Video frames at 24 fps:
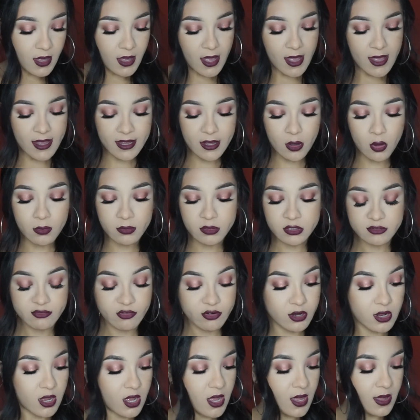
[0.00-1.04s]
I almost
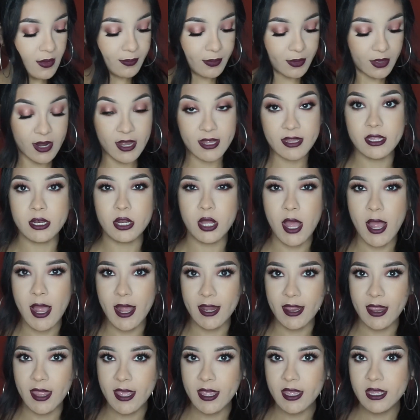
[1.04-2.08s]
forgot, but I need a
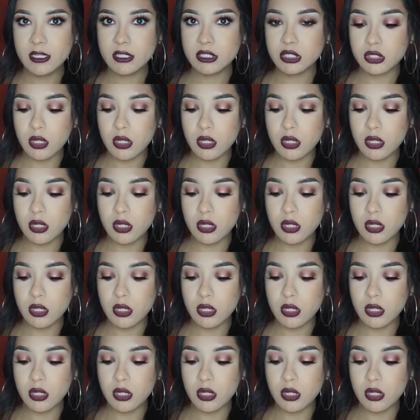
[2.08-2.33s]
highlight.